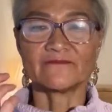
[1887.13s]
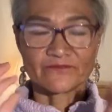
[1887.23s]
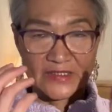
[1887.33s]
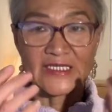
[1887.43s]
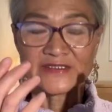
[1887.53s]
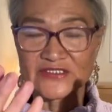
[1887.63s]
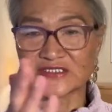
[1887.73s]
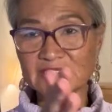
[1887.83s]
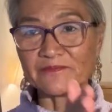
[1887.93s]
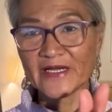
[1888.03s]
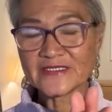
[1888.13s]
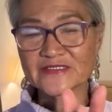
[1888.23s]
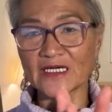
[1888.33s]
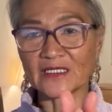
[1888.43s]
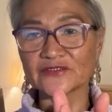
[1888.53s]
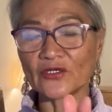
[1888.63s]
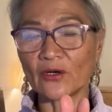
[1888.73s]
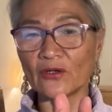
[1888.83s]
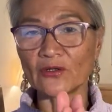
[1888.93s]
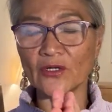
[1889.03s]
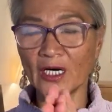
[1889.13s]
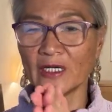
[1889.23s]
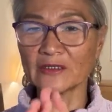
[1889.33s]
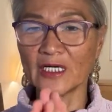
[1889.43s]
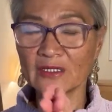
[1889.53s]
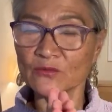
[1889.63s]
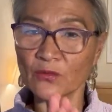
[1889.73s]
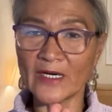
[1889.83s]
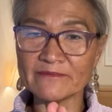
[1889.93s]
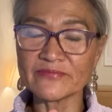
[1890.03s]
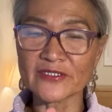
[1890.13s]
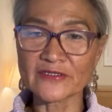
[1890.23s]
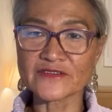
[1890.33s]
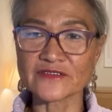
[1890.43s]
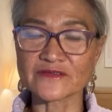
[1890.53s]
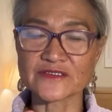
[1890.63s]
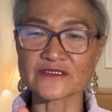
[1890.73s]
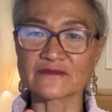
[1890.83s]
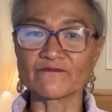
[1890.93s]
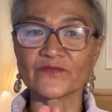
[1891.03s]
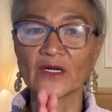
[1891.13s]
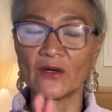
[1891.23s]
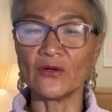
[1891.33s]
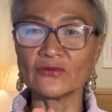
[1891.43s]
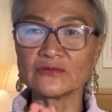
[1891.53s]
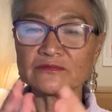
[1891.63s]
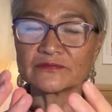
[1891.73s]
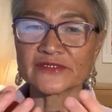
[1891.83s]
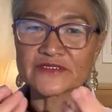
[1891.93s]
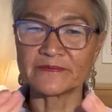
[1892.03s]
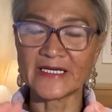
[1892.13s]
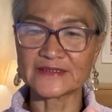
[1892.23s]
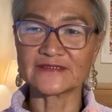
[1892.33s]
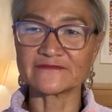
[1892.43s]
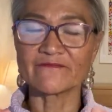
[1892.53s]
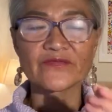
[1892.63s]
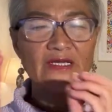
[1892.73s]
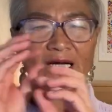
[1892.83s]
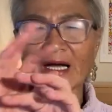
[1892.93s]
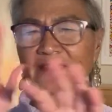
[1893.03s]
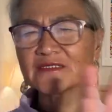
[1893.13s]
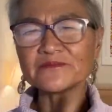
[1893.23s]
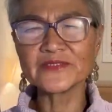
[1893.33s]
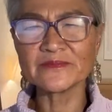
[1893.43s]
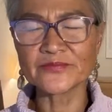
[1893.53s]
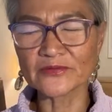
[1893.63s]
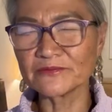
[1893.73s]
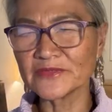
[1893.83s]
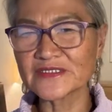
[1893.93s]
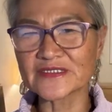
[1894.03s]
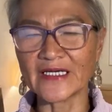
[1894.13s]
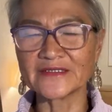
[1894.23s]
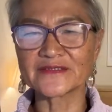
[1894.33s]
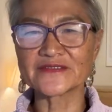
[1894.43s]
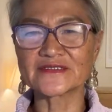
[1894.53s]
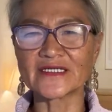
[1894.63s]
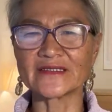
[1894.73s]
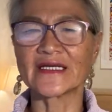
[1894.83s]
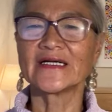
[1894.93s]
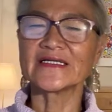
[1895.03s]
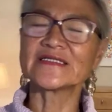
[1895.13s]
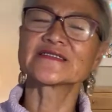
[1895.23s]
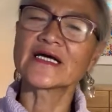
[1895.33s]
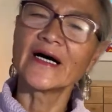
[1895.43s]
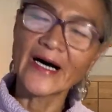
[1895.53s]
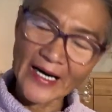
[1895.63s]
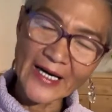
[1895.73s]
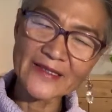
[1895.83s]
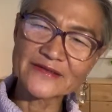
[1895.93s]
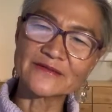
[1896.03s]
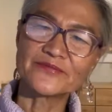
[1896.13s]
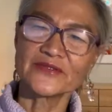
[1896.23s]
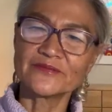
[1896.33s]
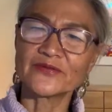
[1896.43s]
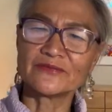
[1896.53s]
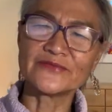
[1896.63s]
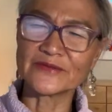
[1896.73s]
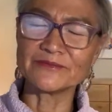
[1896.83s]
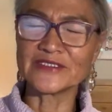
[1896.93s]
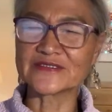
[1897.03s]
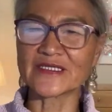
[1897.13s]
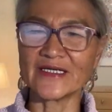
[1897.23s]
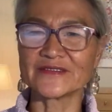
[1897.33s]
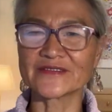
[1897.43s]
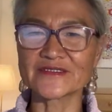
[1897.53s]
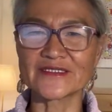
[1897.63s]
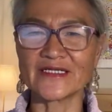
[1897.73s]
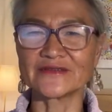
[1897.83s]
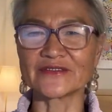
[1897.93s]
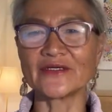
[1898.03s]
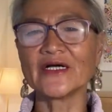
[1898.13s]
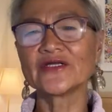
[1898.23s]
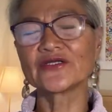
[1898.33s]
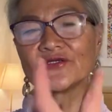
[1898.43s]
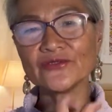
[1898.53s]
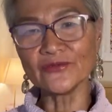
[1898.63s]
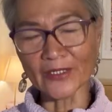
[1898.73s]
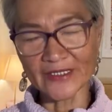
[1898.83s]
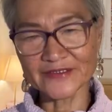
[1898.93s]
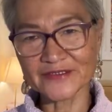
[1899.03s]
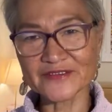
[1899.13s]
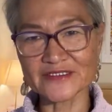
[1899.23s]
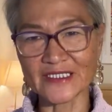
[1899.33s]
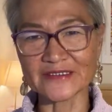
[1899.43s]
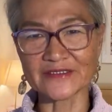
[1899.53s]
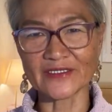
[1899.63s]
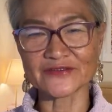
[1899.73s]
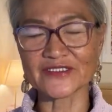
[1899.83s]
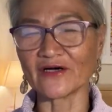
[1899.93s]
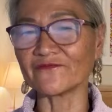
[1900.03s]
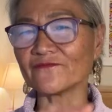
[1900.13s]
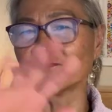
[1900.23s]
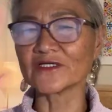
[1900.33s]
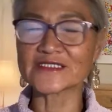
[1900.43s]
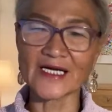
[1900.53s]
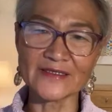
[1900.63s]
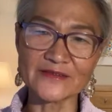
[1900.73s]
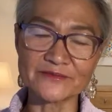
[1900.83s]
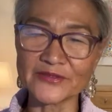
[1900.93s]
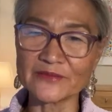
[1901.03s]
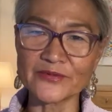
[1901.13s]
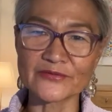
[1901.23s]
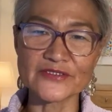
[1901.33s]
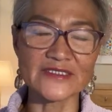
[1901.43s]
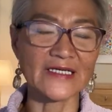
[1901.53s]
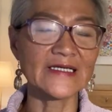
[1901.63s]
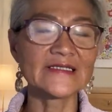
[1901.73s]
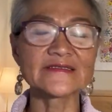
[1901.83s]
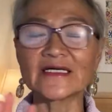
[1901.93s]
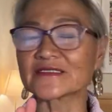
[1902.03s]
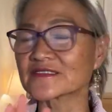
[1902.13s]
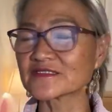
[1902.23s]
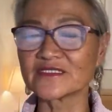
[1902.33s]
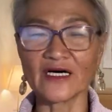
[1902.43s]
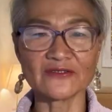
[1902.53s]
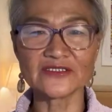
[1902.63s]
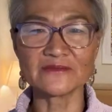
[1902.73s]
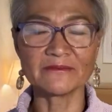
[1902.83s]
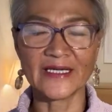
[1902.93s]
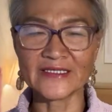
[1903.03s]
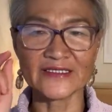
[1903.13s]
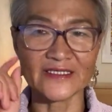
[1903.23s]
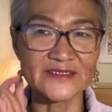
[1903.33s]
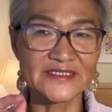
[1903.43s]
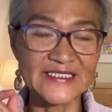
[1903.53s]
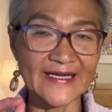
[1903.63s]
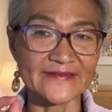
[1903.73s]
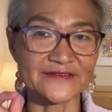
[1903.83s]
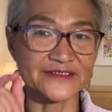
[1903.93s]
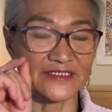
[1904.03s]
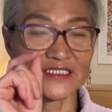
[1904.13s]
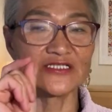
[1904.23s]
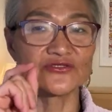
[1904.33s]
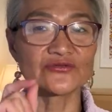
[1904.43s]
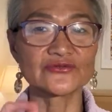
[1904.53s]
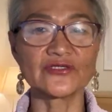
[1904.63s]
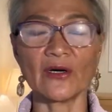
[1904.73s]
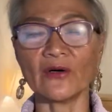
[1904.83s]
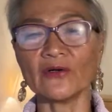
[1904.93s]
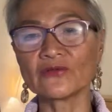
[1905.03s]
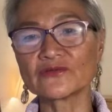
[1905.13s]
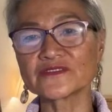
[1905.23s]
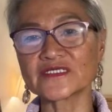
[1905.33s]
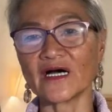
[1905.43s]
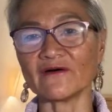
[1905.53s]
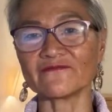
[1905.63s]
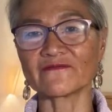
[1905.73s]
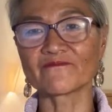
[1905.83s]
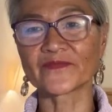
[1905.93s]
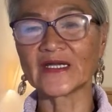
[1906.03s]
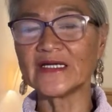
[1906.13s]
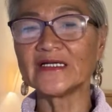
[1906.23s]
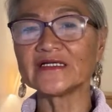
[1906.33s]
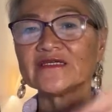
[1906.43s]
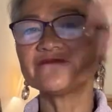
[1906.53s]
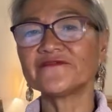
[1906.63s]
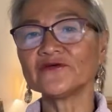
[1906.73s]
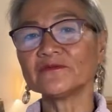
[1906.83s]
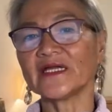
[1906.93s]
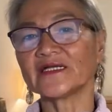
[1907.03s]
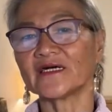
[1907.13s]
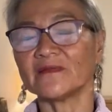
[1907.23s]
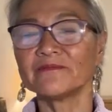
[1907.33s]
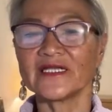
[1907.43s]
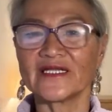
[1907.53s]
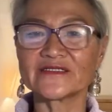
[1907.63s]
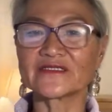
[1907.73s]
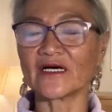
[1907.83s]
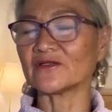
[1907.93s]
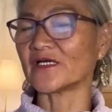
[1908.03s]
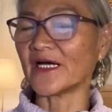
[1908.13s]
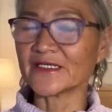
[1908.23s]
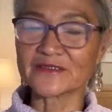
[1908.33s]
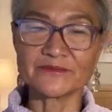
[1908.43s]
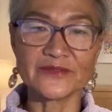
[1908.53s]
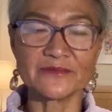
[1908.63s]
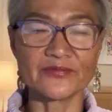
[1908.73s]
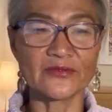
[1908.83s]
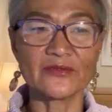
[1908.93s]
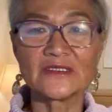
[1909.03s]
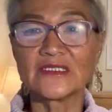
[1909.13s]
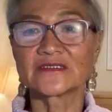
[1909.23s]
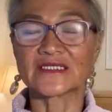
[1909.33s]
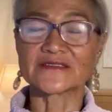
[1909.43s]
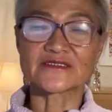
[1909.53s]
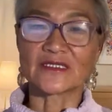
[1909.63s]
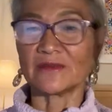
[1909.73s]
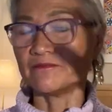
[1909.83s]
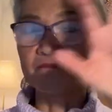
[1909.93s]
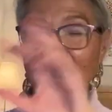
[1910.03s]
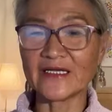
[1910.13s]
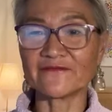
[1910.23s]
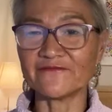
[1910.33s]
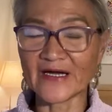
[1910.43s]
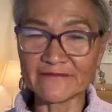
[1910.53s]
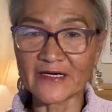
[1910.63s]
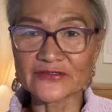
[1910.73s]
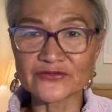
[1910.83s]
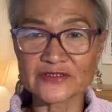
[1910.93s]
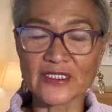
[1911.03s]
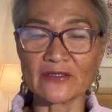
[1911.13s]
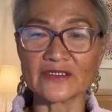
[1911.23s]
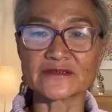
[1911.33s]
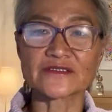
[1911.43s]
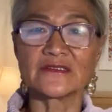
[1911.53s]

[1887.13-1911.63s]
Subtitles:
it depends on on one person's own perspective. Other people misunderstand is other people misunderstand you. You understand yourself. What other people say does not make a dent into your own self. If you make $1 million, other people does make $500.